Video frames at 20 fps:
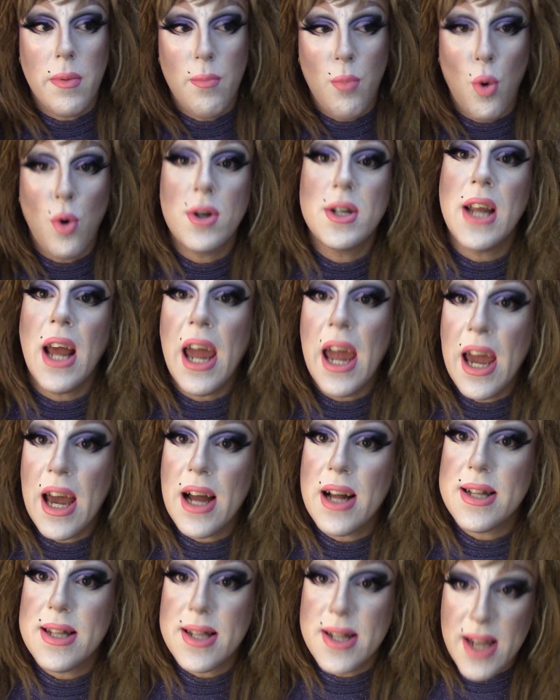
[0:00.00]
more
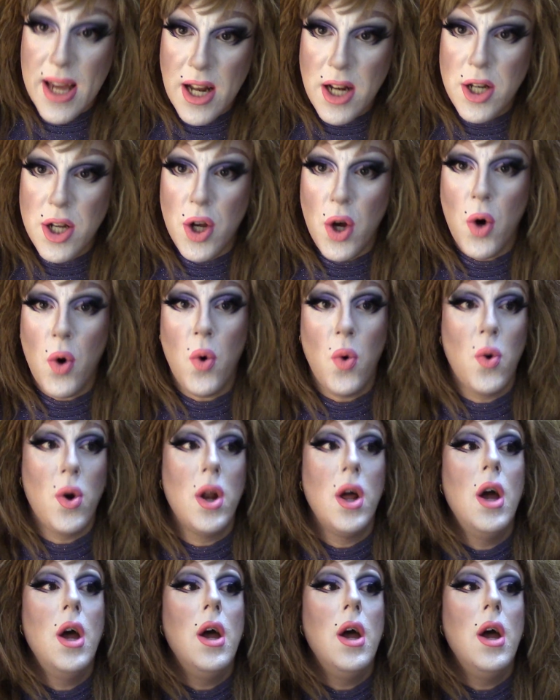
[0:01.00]
tan skin tone,